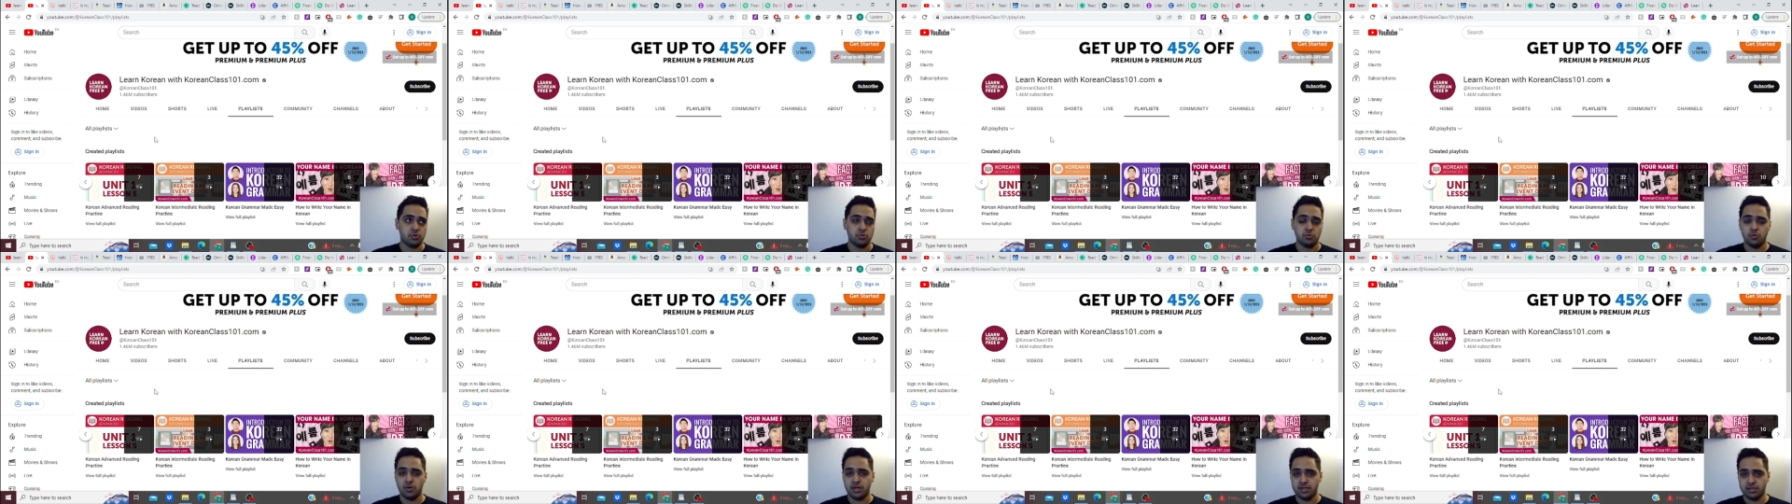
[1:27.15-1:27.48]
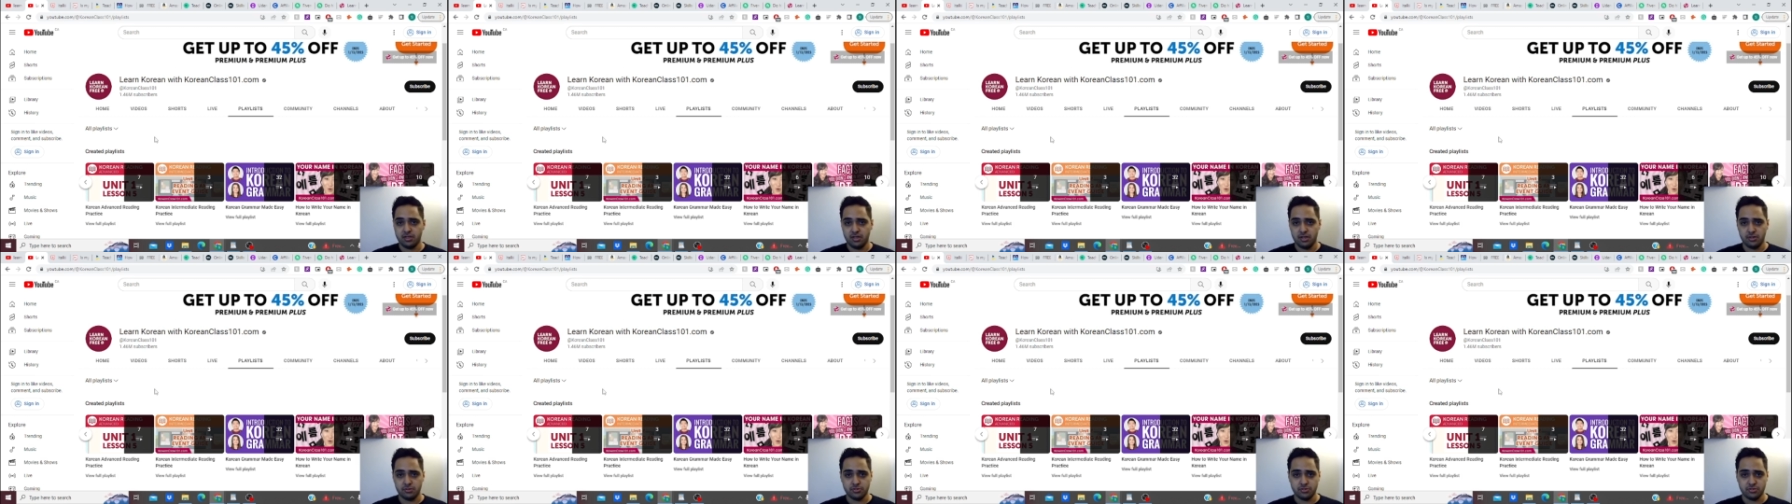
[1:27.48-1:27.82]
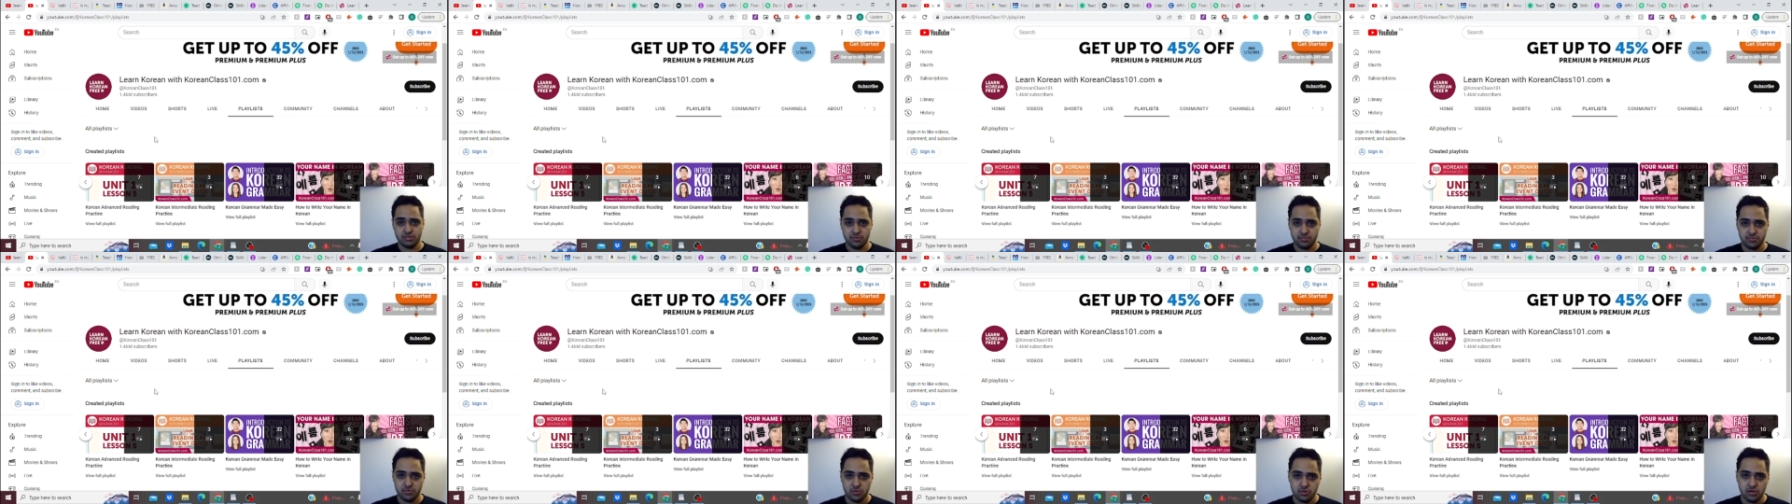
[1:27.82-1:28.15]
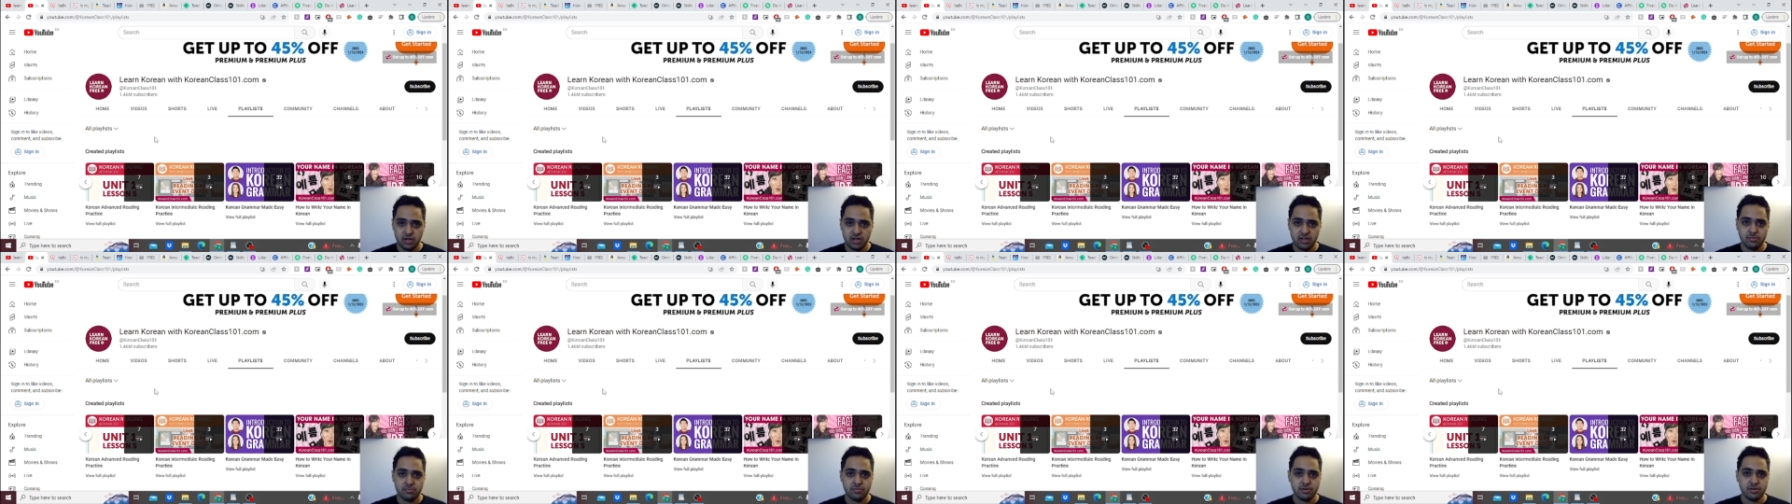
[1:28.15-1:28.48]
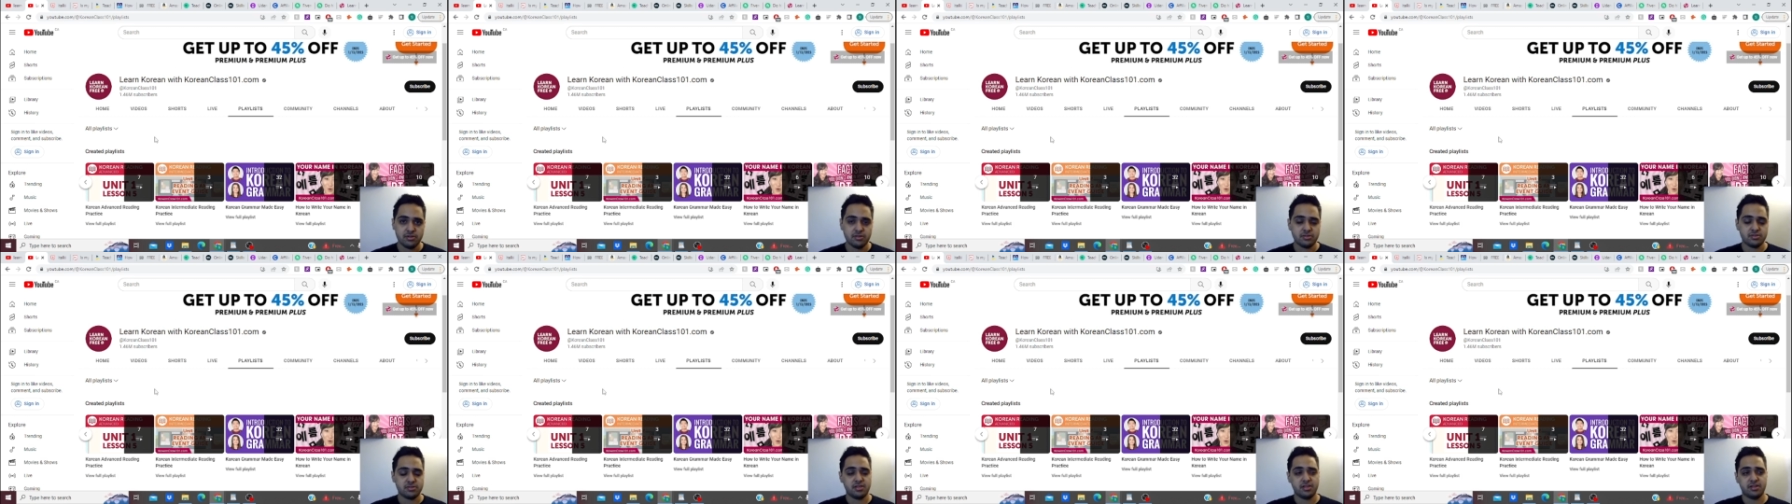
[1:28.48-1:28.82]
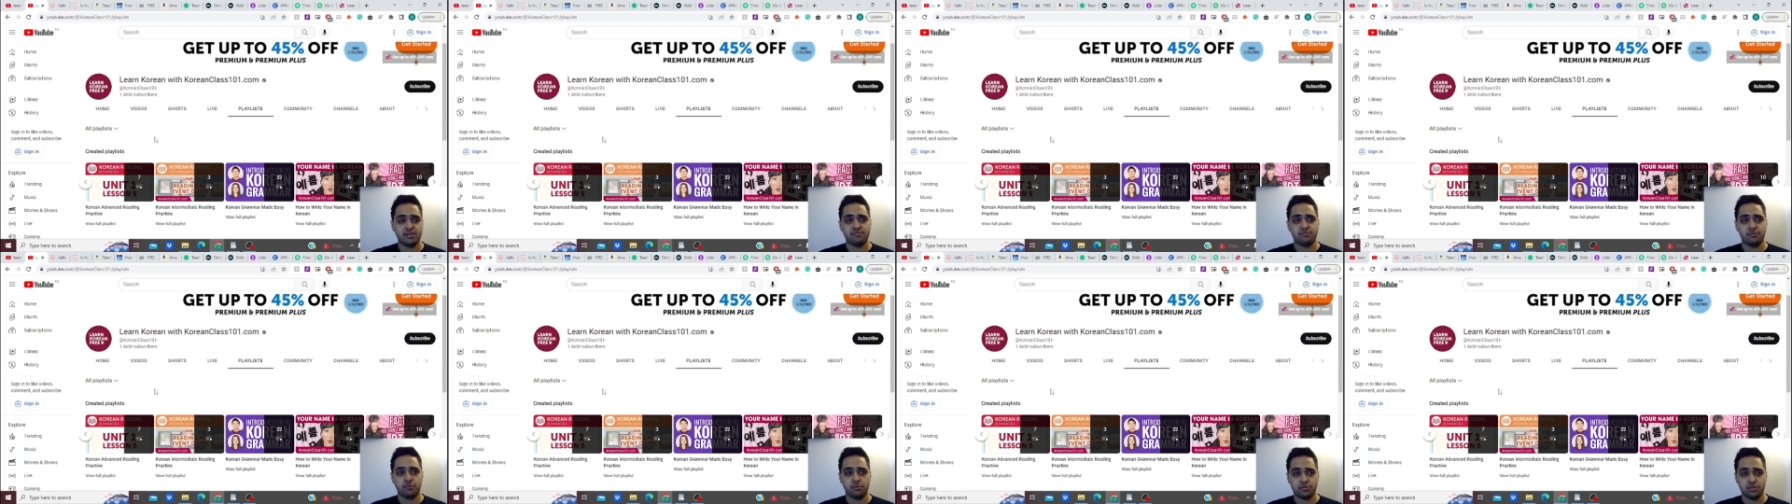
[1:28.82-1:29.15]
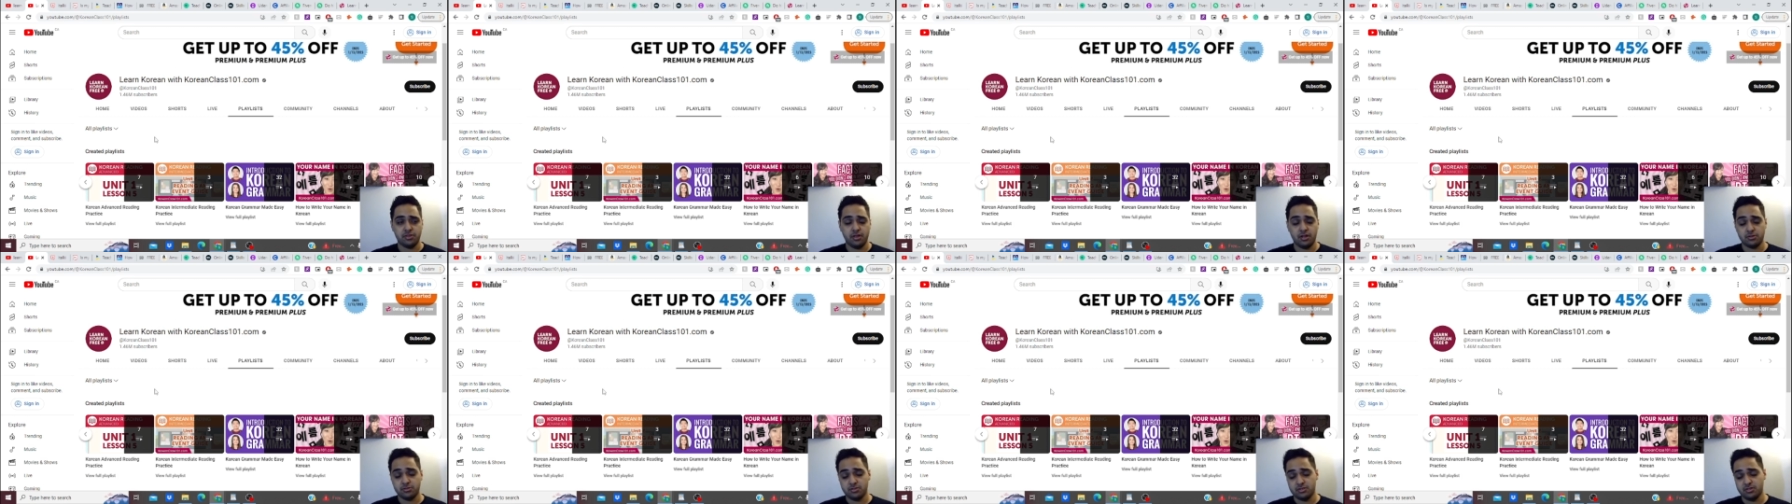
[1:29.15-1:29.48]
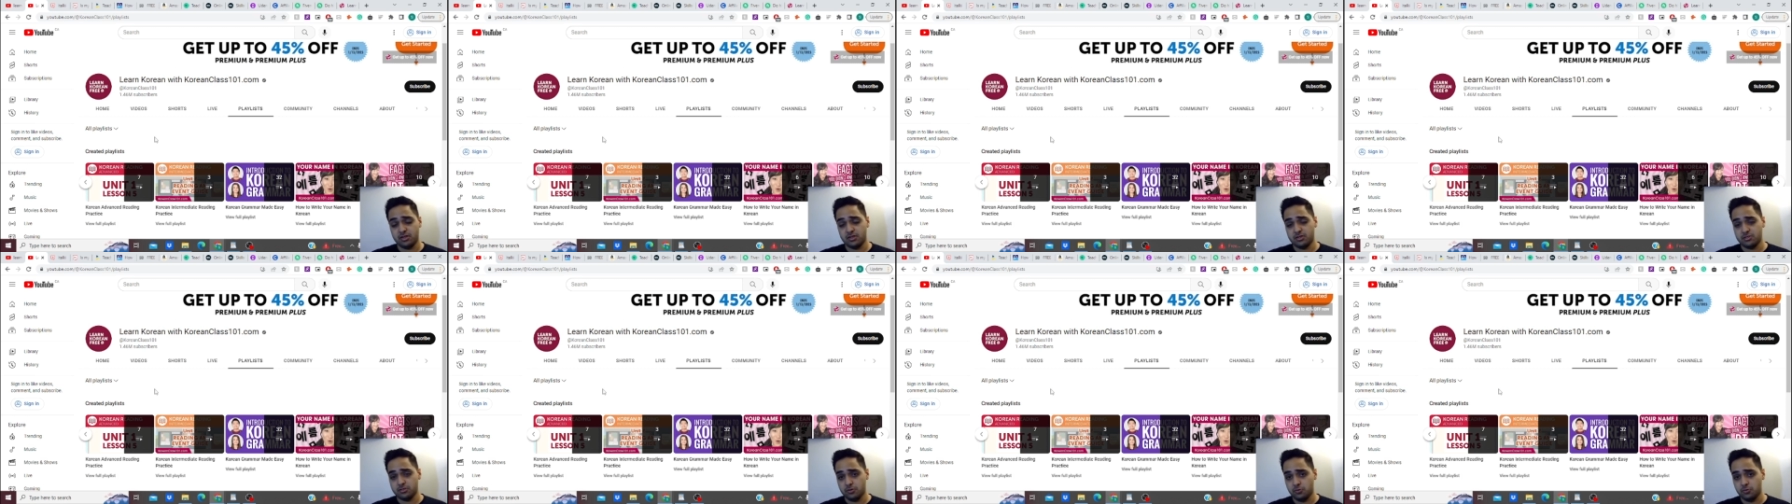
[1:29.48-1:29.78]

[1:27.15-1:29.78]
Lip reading: 1,000 subscribers and 4,000 hours